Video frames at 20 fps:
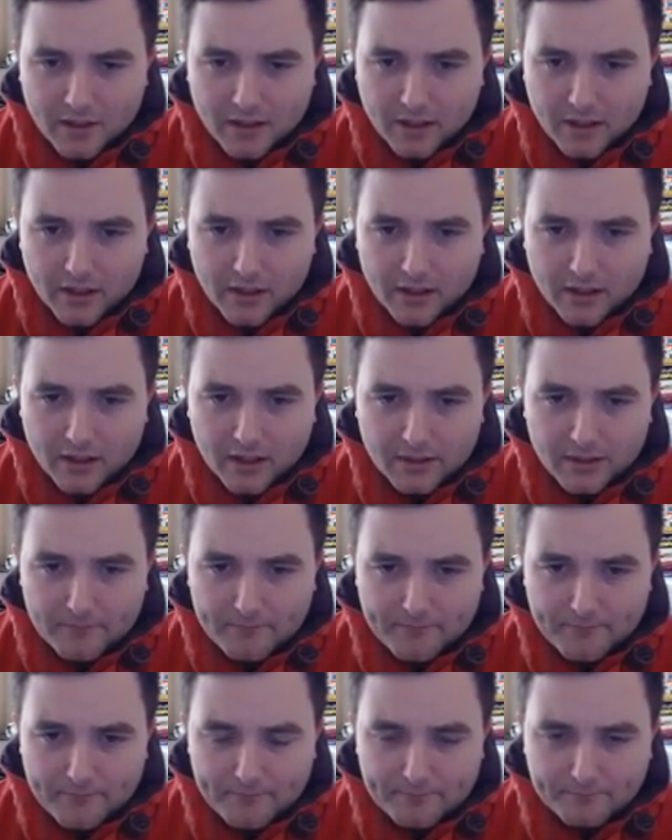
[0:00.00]

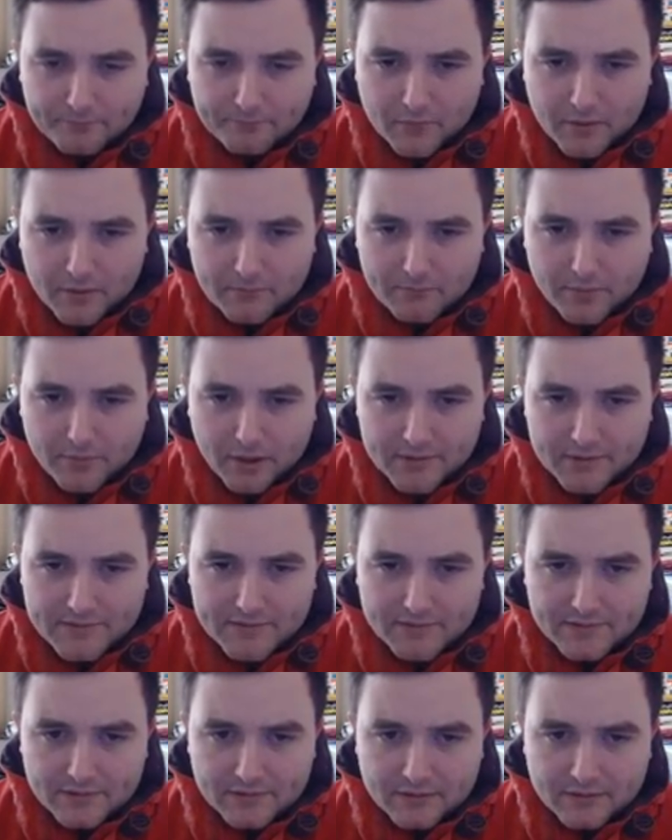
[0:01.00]
Um, but,
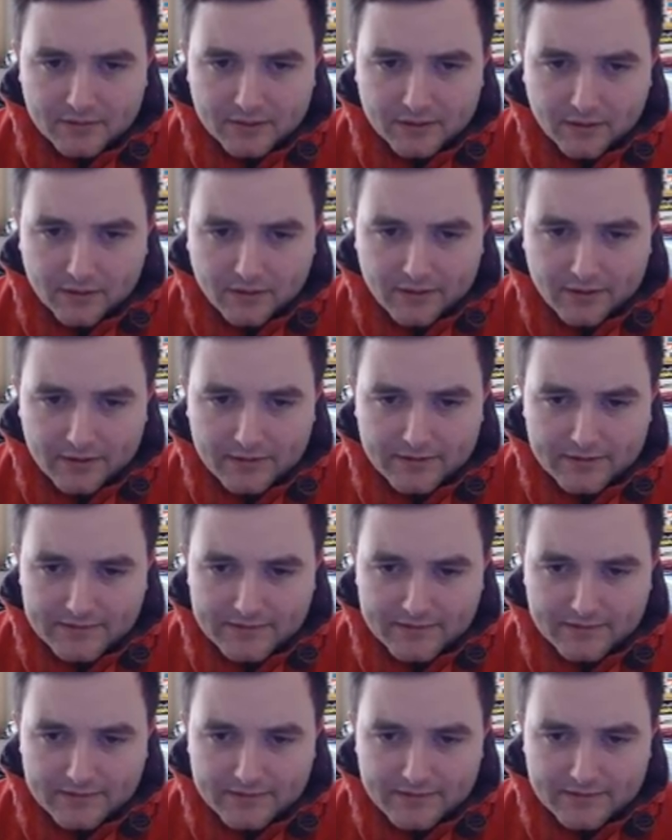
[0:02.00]
you know, and this is,